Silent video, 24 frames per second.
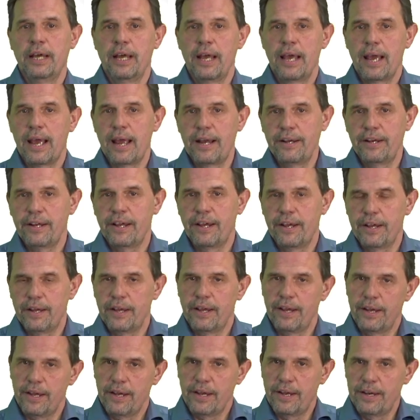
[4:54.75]

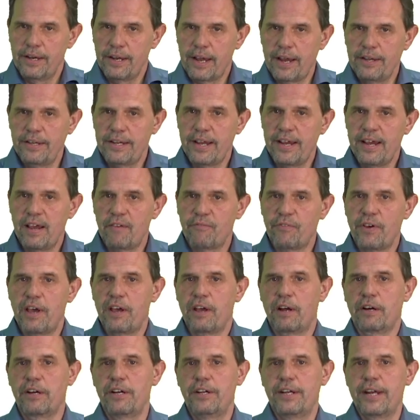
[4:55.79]
And they have
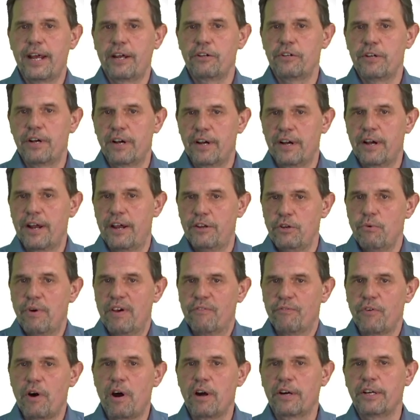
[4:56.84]
architecture, and you
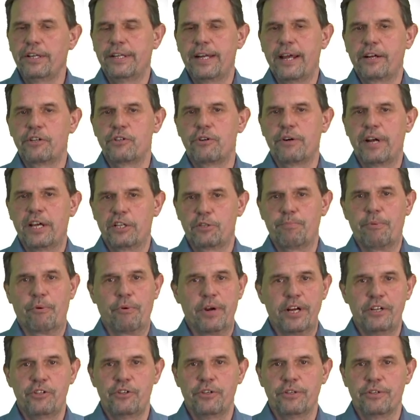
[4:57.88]
have architecture
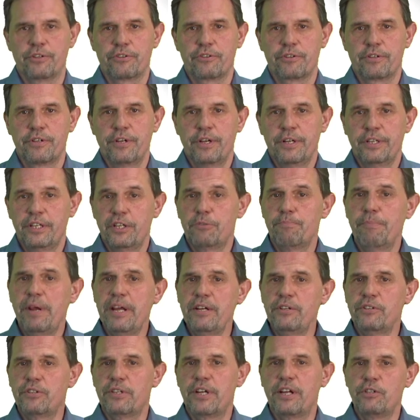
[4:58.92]
aspirations. This
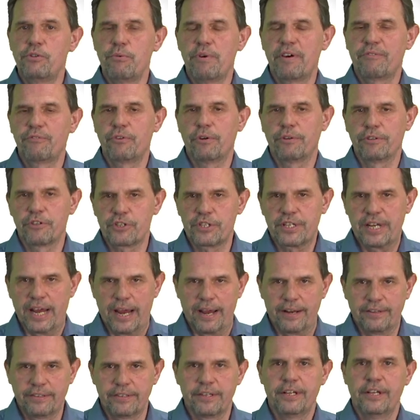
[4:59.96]
means that you have to
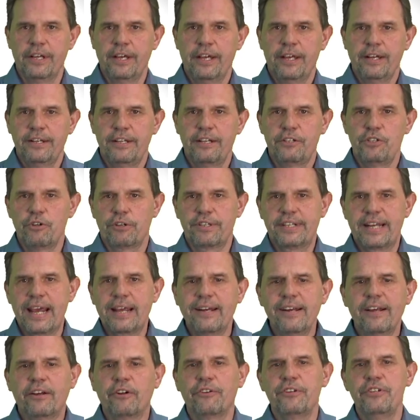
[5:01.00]
understand that your
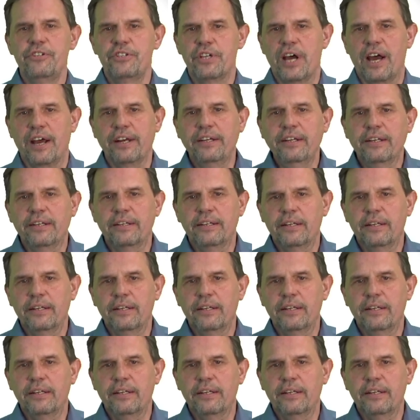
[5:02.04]
technical design